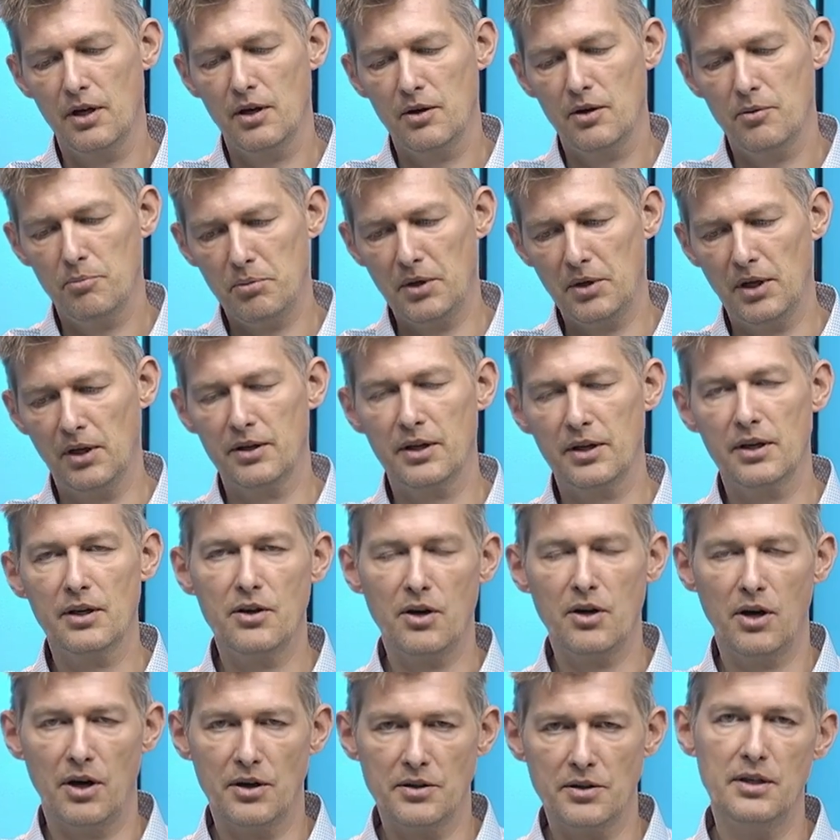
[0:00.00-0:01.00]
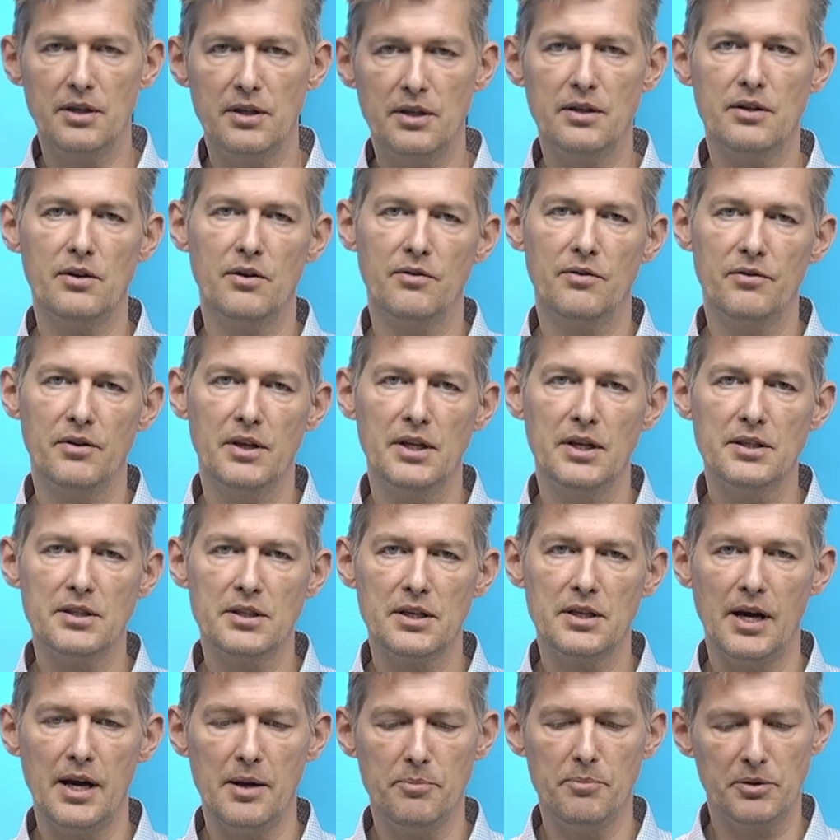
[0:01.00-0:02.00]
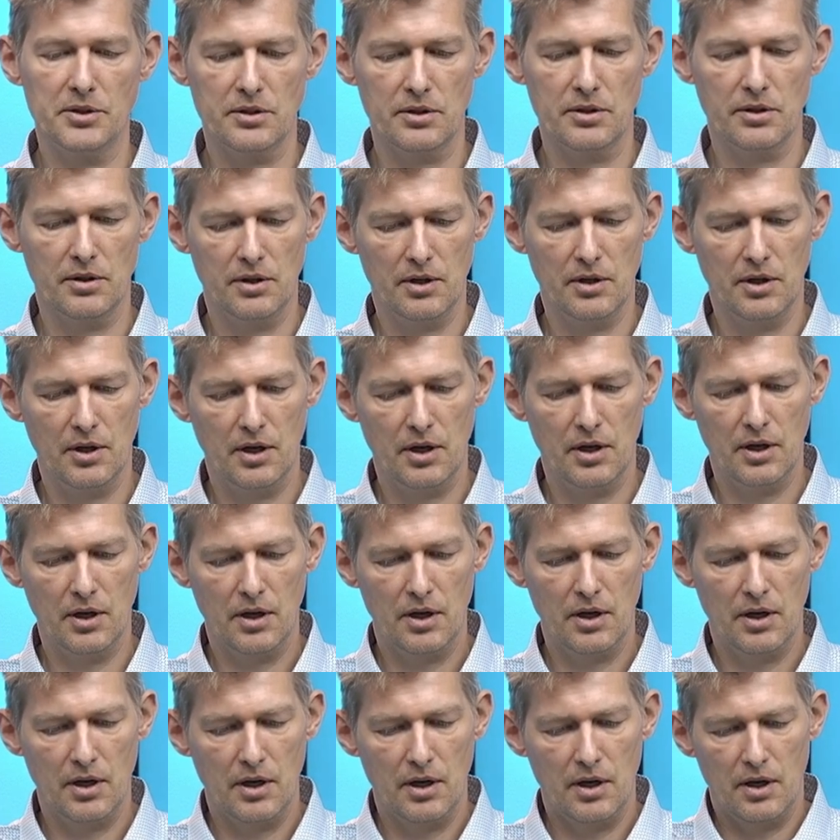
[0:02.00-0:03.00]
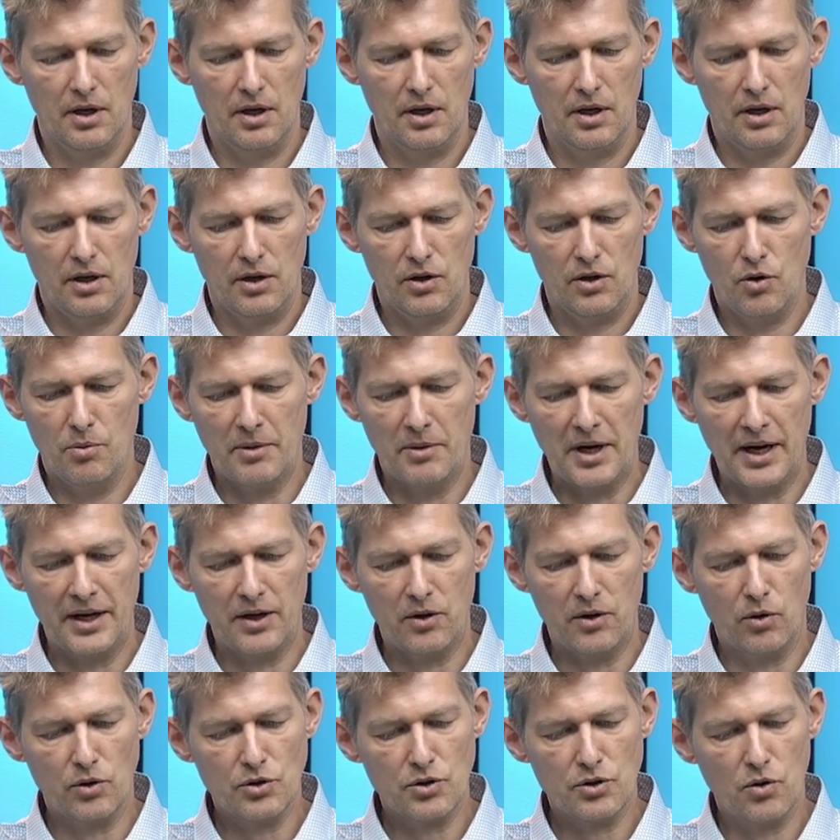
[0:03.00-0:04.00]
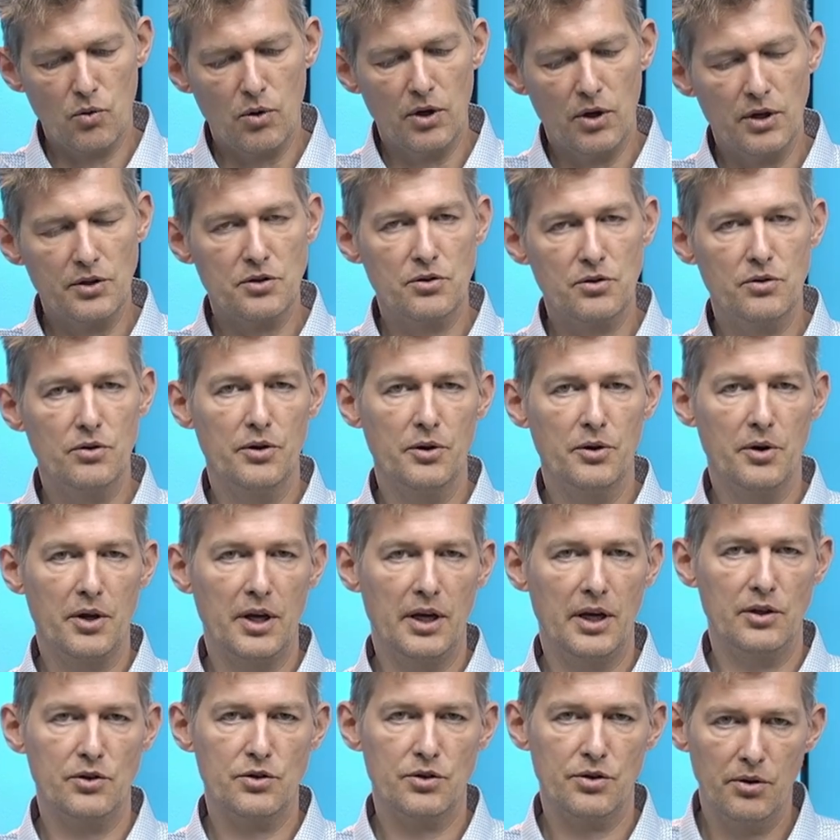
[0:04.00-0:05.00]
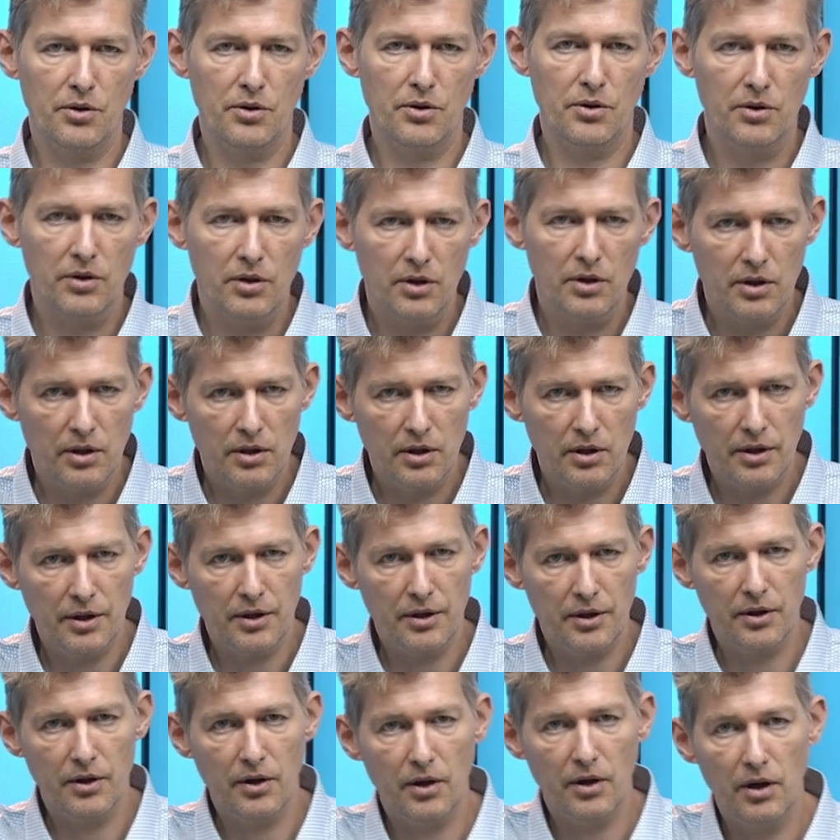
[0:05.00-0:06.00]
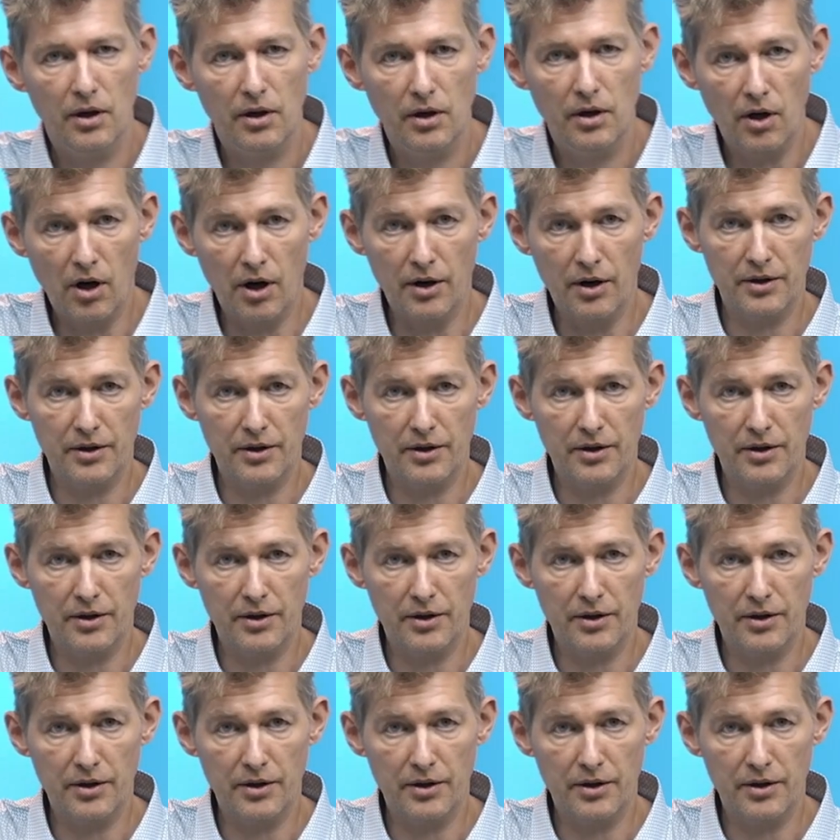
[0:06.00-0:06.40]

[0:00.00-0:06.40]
building content of these types. You might also want to look into other